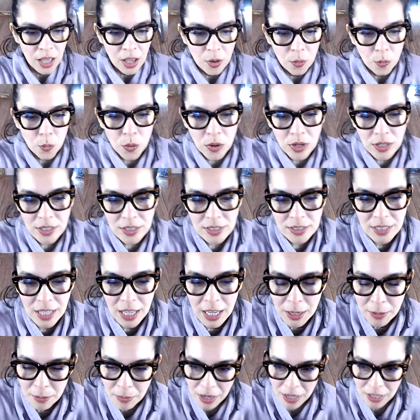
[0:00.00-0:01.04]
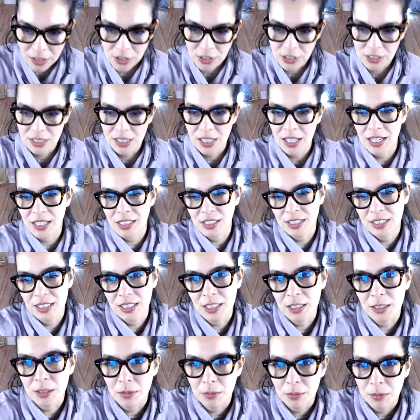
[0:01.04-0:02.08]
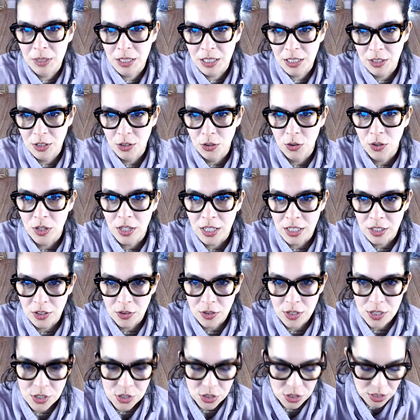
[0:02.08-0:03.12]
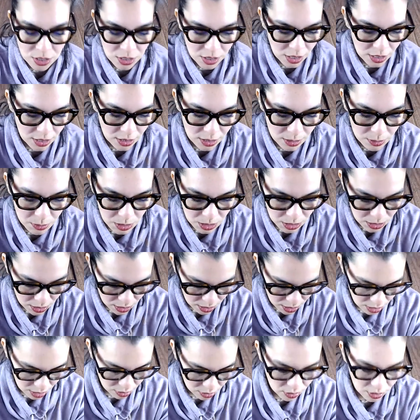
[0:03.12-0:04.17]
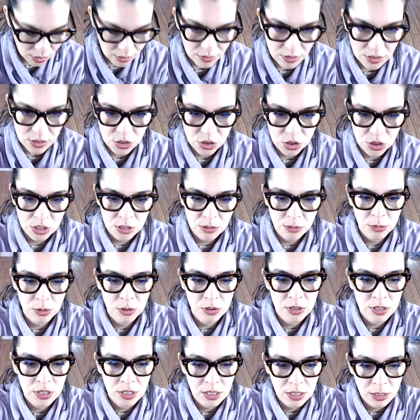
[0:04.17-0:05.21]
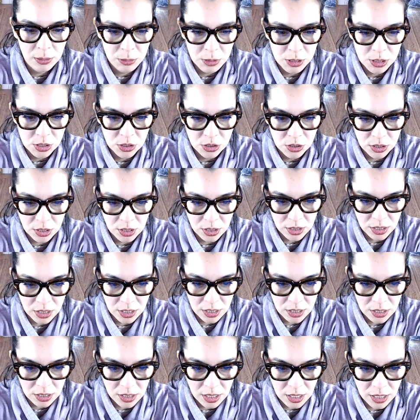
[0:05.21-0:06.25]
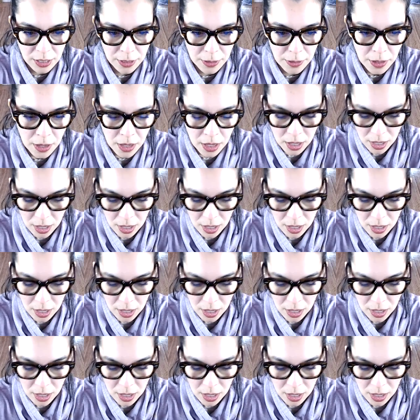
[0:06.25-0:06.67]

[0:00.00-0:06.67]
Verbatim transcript: What does A minor slash C mean? Great question. And somebody said they don't have the sheet music. Let me share the link again.